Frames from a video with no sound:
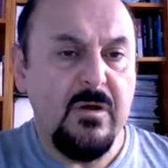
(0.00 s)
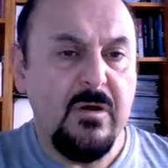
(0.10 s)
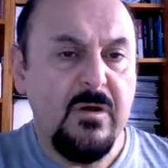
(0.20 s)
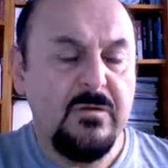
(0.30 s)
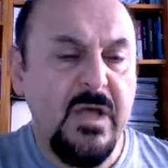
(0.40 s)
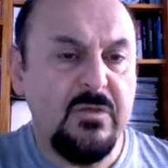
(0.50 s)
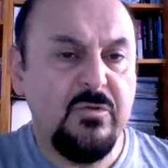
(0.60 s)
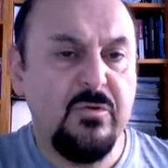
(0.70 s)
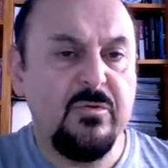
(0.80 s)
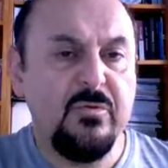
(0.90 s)
not
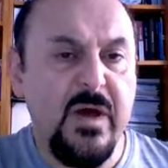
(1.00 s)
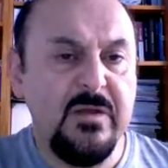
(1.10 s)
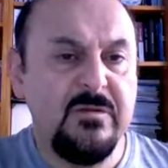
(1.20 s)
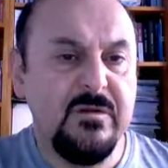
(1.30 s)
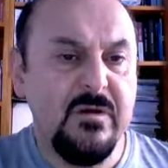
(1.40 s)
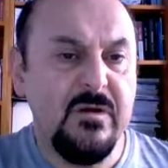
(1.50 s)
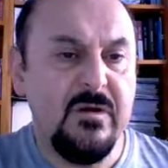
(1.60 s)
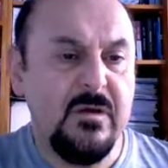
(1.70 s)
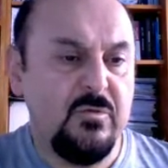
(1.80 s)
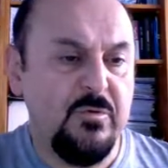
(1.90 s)
to write
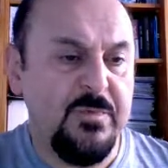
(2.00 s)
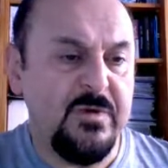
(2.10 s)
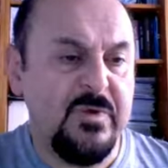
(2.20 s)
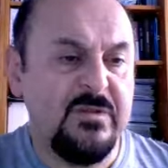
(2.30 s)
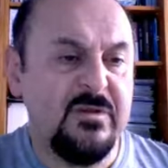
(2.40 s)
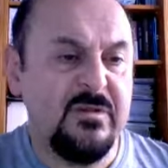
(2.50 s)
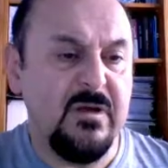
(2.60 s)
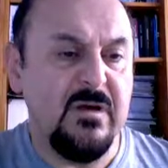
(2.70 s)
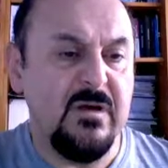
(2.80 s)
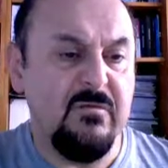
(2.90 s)
to be written
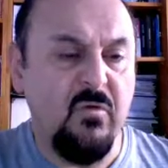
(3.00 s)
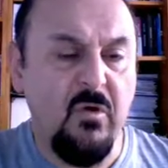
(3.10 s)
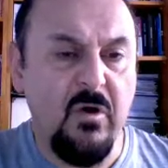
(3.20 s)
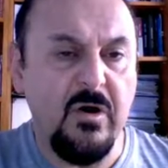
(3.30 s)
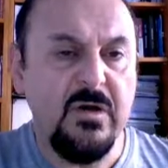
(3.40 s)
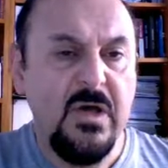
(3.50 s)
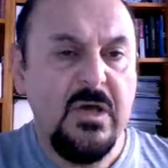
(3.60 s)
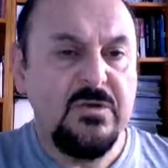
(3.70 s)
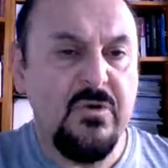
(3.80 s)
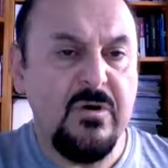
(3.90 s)
4,
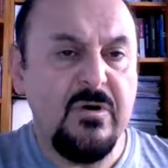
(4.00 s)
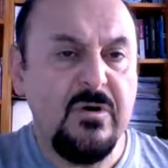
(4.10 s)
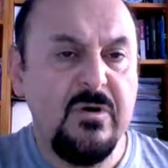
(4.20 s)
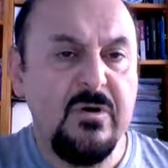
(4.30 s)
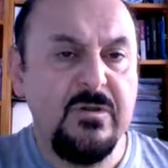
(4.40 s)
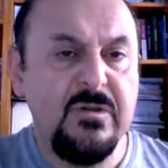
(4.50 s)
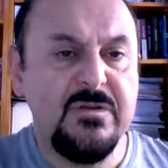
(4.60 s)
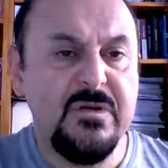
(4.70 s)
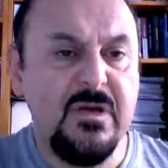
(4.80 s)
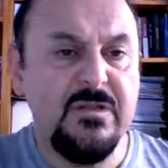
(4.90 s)
so this
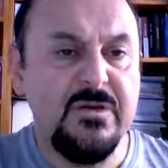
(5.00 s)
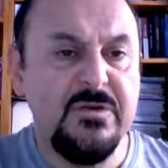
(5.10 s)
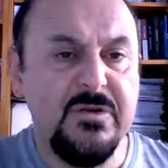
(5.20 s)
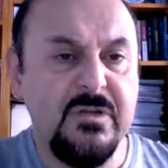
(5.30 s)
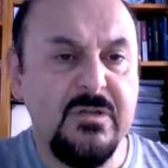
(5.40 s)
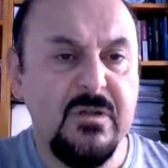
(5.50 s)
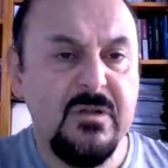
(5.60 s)
condition